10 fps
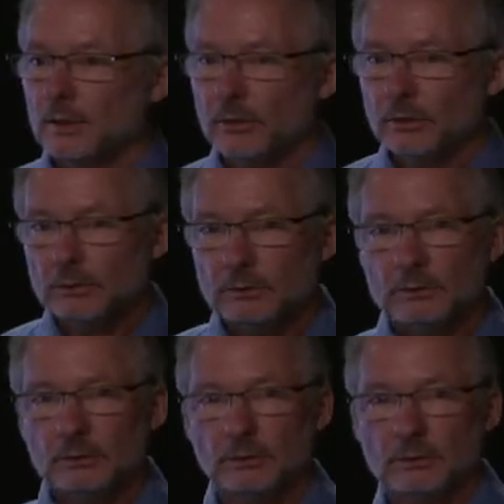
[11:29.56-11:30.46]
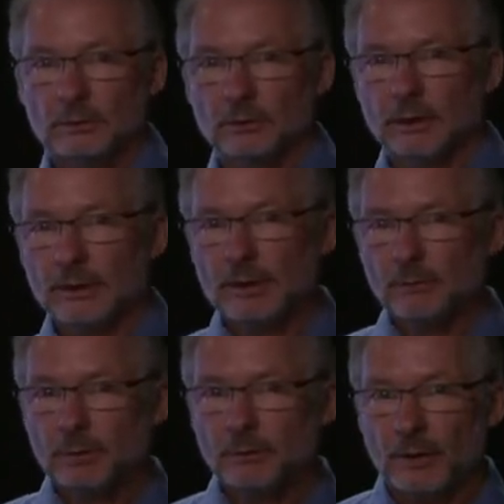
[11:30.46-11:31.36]
To
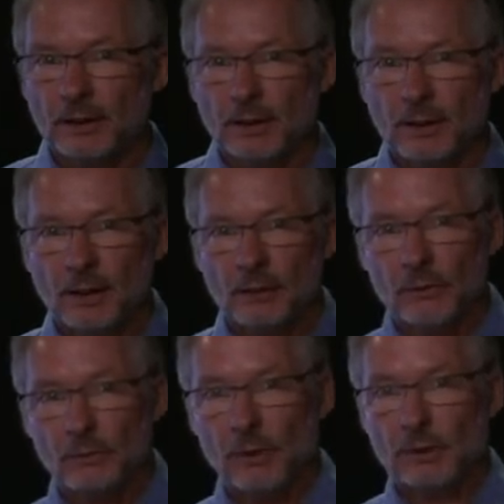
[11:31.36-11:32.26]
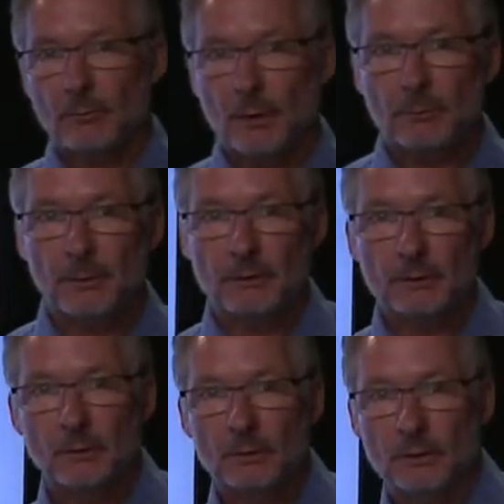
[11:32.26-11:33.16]
exemplify how the market mapping